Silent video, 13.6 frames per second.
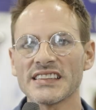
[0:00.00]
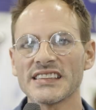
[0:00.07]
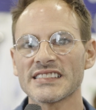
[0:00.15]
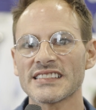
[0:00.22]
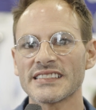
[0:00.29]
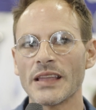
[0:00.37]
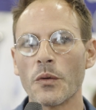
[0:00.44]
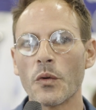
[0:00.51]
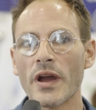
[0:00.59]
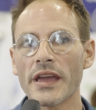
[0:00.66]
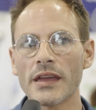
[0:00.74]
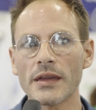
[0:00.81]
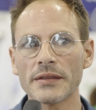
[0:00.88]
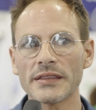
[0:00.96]
is the
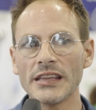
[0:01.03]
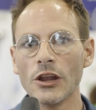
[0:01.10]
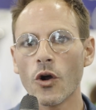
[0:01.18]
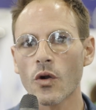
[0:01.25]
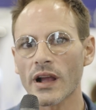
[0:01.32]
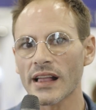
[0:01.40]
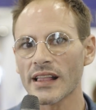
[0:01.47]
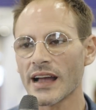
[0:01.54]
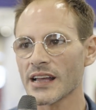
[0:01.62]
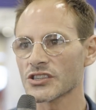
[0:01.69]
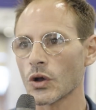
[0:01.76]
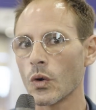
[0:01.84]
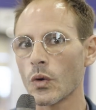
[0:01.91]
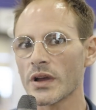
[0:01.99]
way dLocal
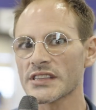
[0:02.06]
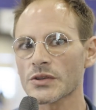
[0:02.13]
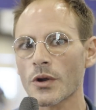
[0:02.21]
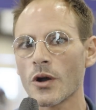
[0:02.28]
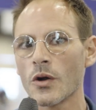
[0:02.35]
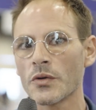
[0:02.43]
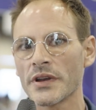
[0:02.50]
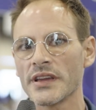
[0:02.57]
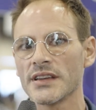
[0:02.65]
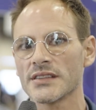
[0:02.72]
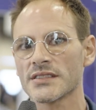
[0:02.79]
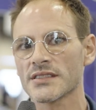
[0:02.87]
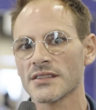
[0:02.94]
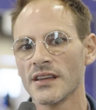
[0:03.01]
has always grown
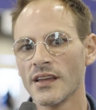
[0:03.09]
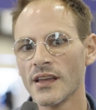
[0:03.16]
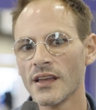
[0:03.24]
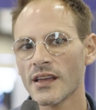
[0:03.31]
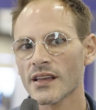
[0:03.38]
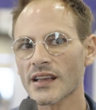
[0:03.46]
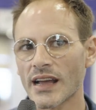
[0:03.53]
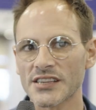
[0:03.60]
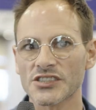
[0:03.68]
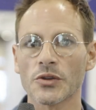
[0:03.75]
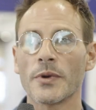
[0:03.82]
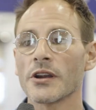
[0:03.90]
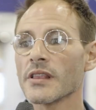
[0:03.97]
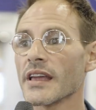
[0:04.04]
is
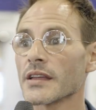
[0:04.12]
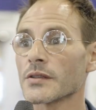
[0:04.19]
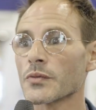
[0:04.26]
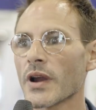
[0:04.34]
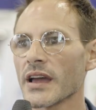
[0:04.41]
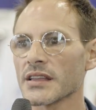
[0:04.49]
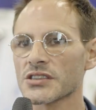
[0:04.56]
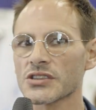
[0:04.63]
customer-led, right?